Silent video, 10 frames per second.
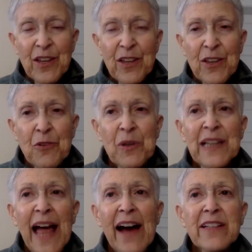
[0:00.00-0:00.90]

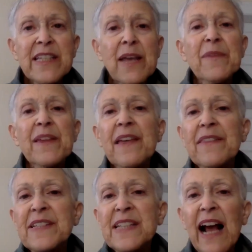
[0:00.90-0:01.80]
allow something that
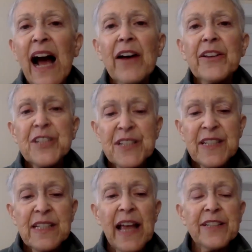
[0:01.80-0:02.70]
the
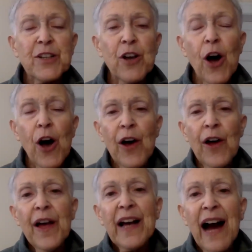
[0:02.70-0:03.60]
psychologists like to call
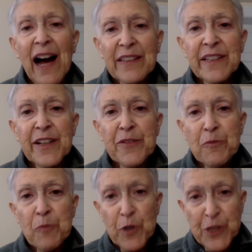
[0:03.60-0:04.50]

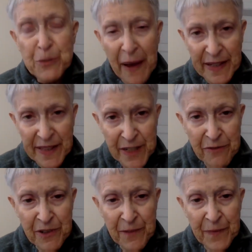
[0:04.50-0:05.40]
cognitive perspective.
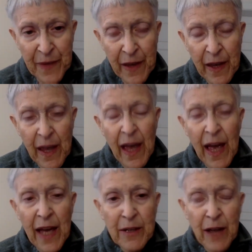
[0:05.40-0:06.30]

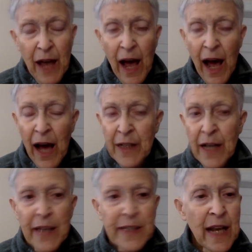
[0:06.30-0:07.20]
And
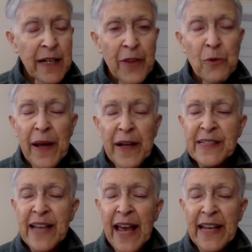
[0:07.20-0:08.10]
as another way to
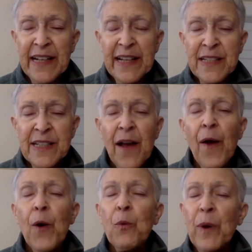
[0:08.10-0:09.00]
say it is,
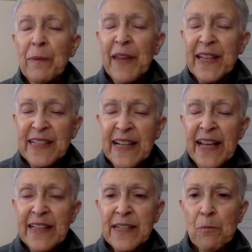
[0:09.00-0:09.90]
we begin to
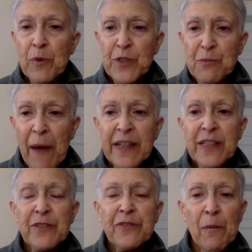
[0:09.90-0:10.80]
get some
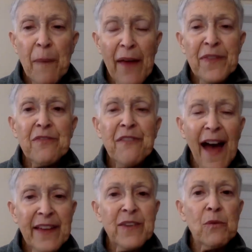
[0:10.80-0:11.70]
perspective about the
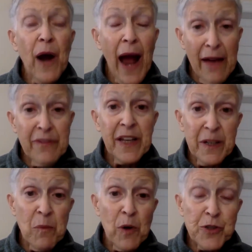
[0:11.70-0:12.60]
fact that we're having an
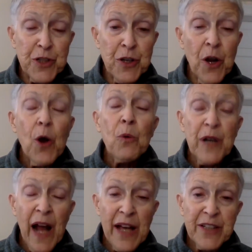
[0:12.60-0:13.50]
emotion. We're
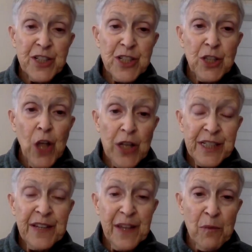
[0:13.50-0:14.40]
not just
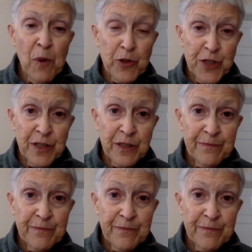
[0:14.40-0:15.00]
lost in the emotion.